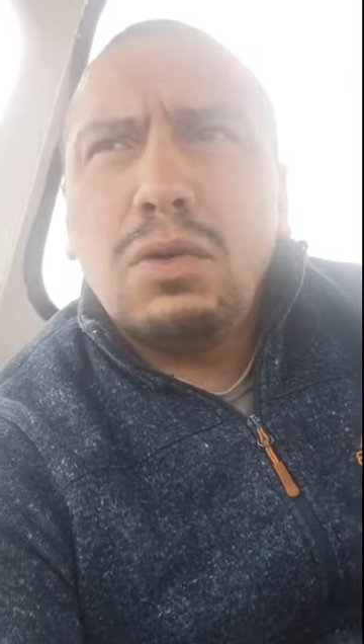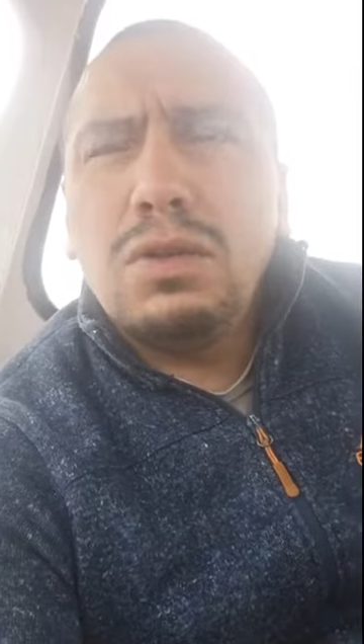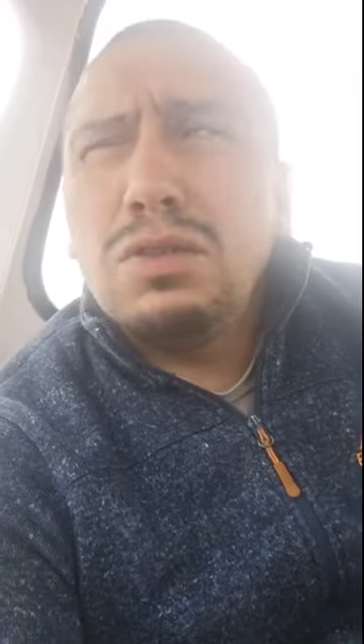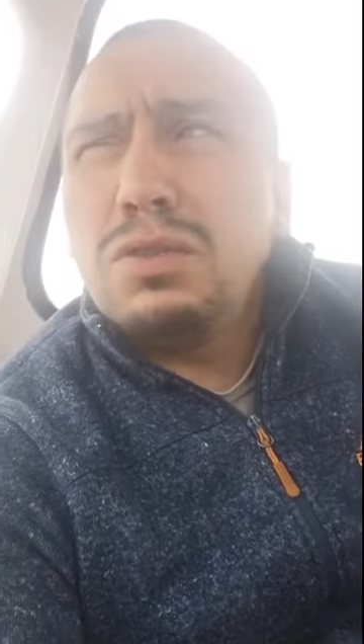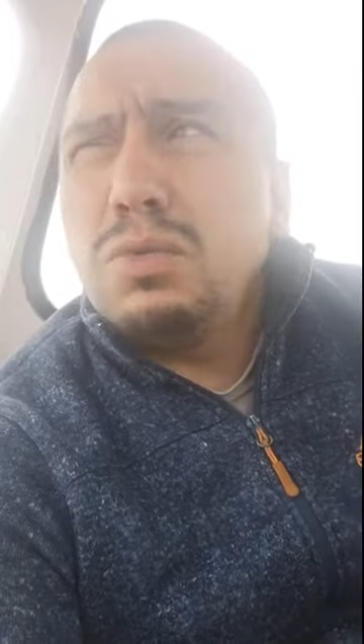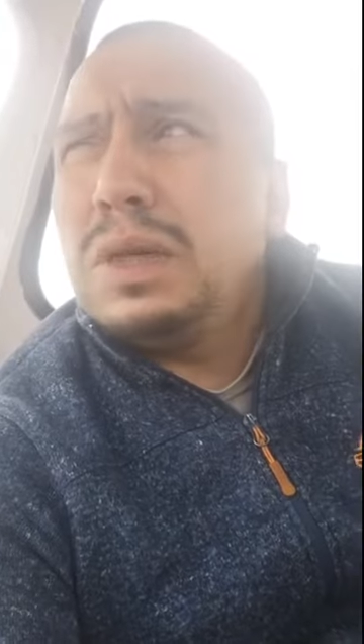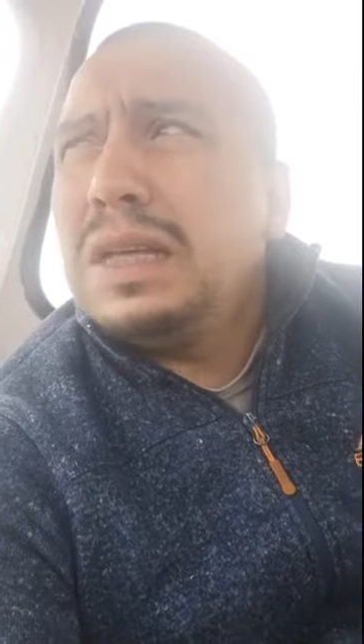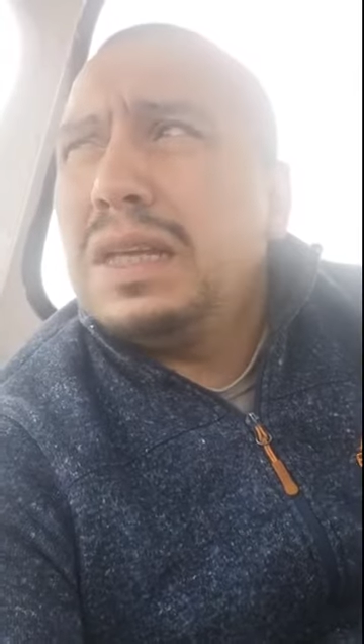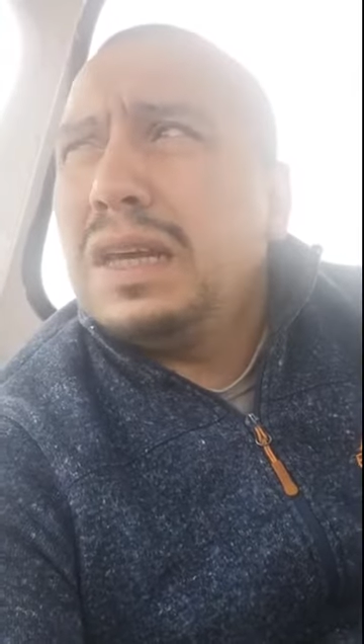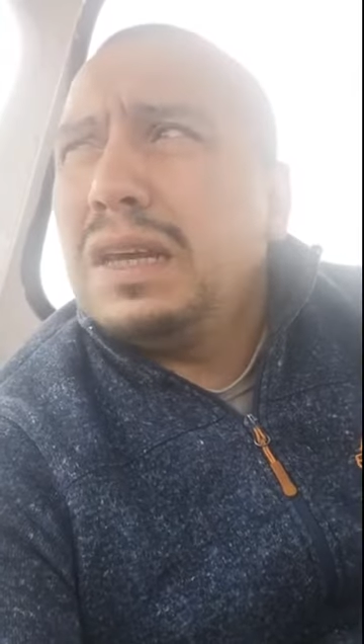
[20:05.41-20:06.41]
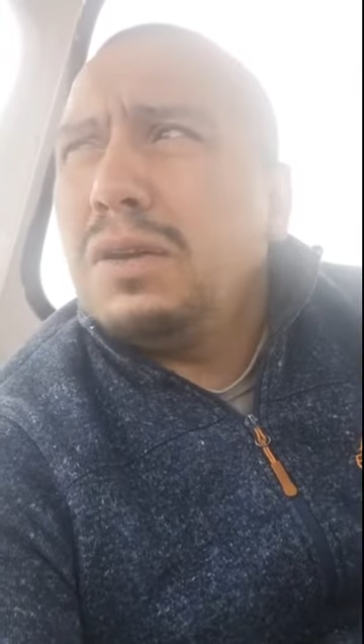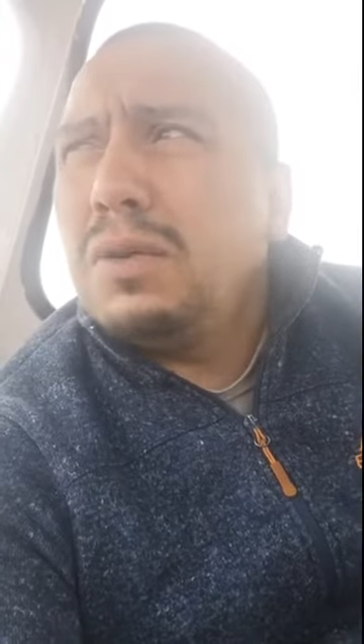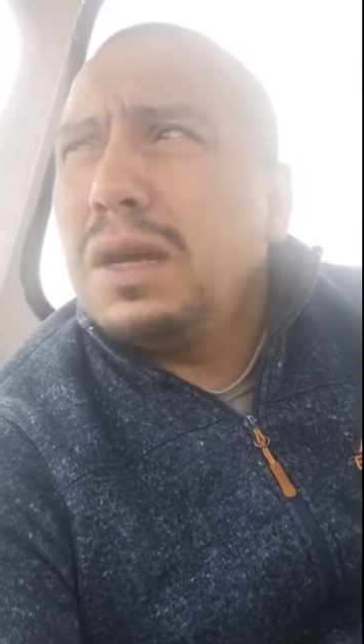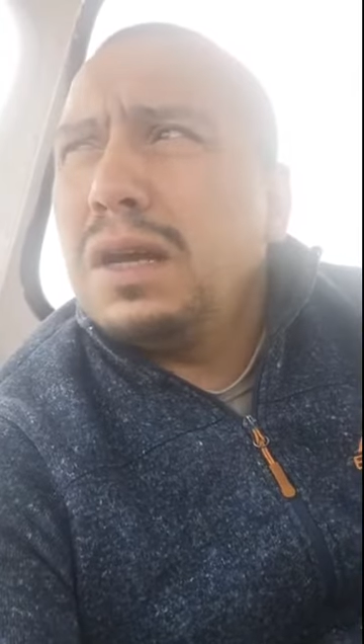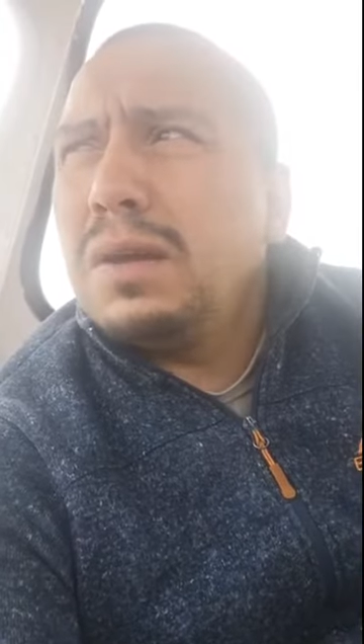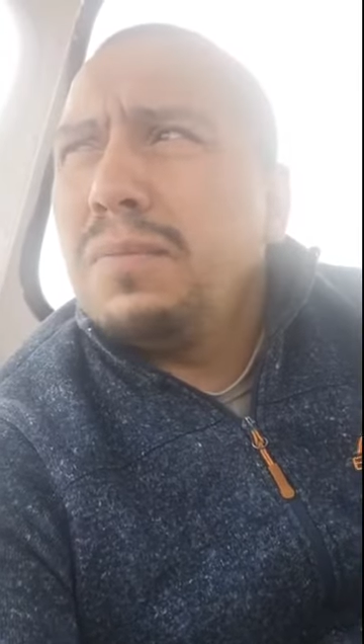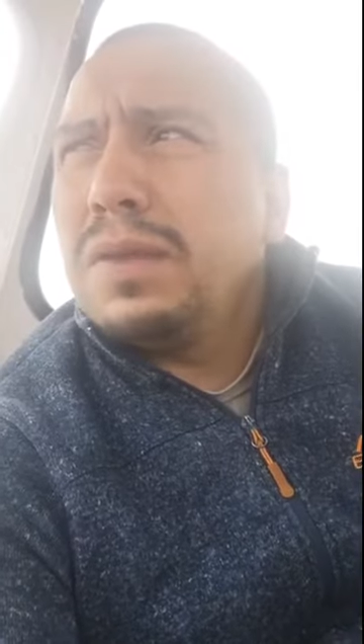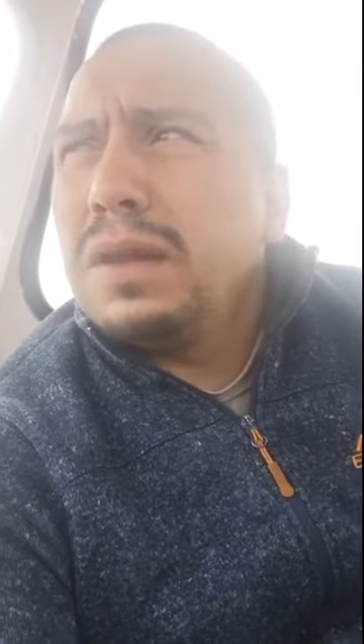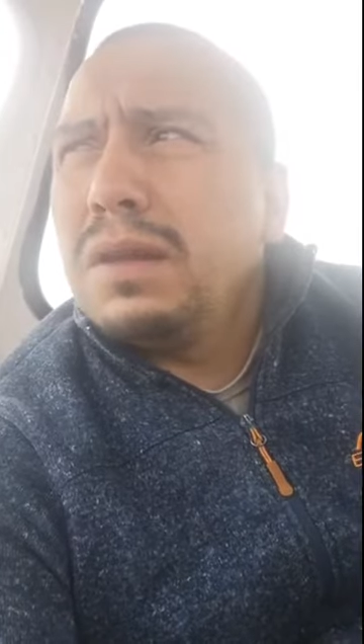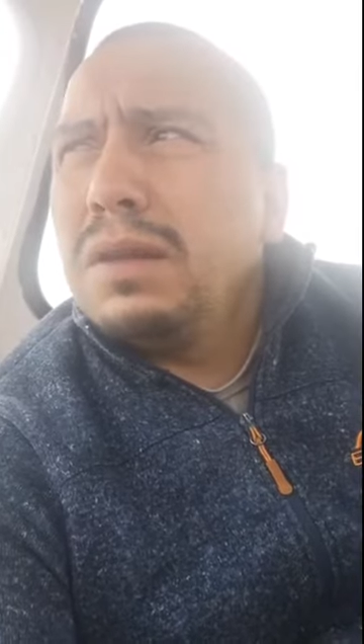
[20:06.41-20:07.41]
all Swede area
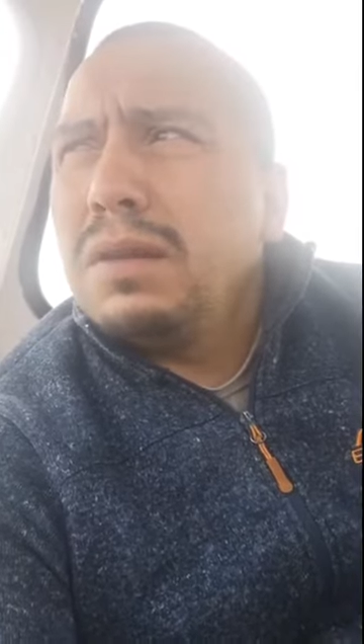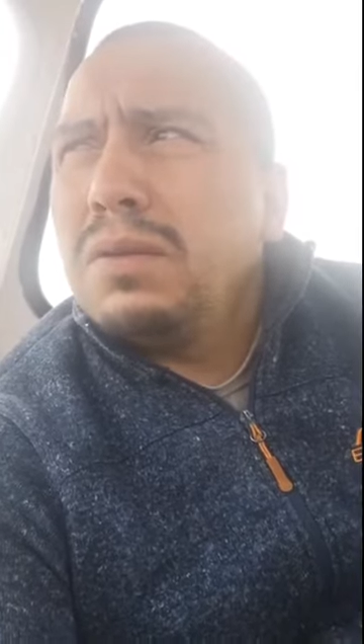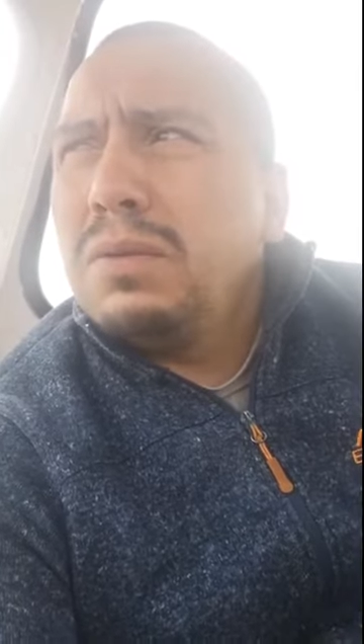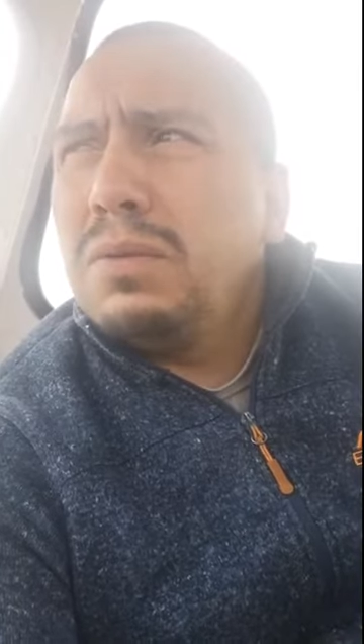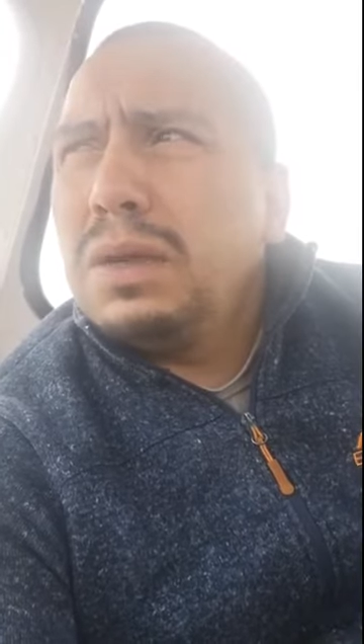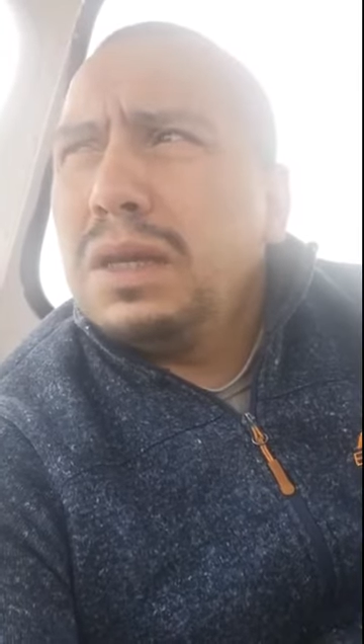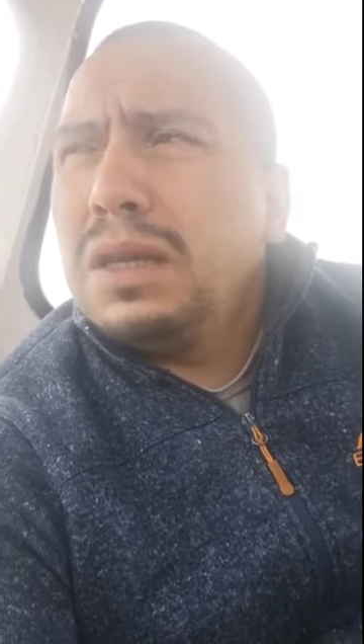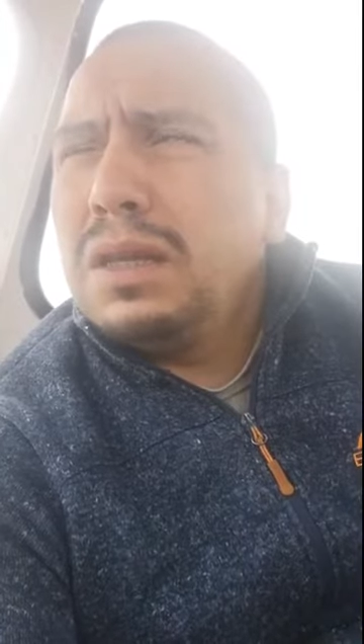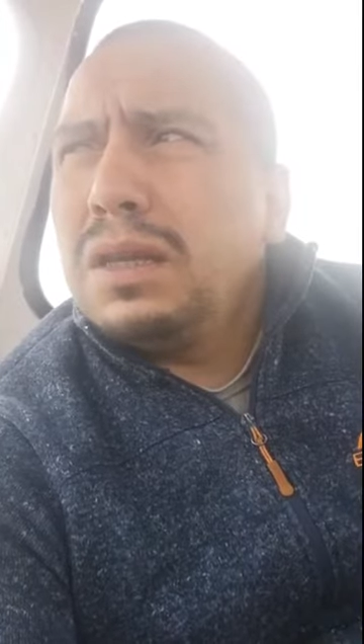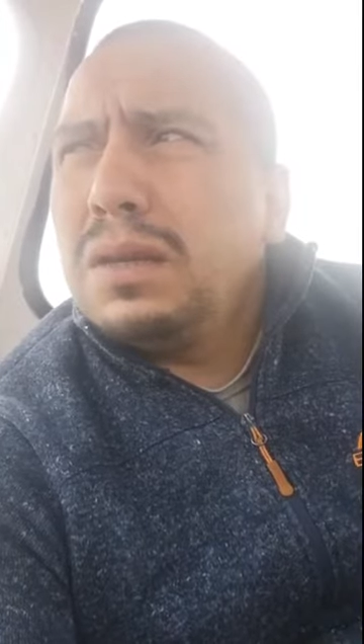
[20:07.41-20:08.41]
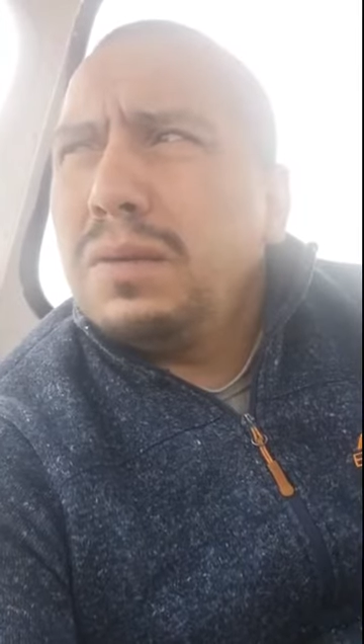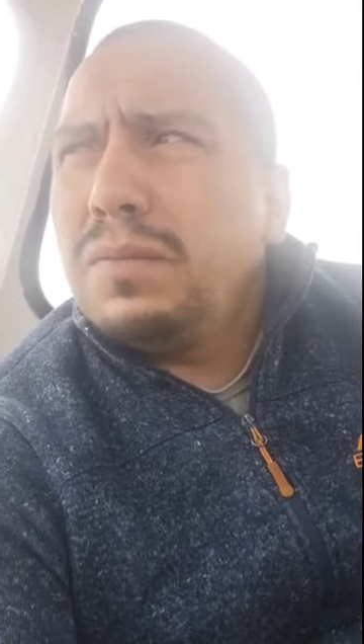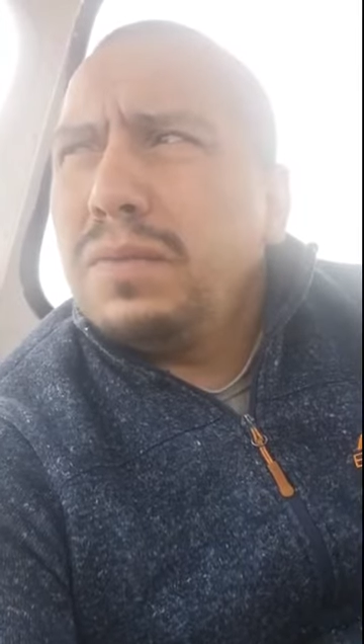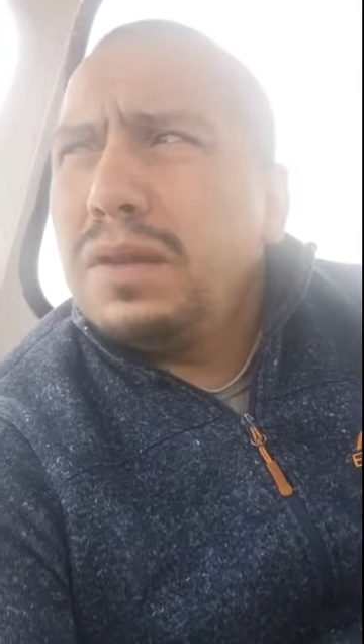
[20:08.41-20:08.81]
with uh,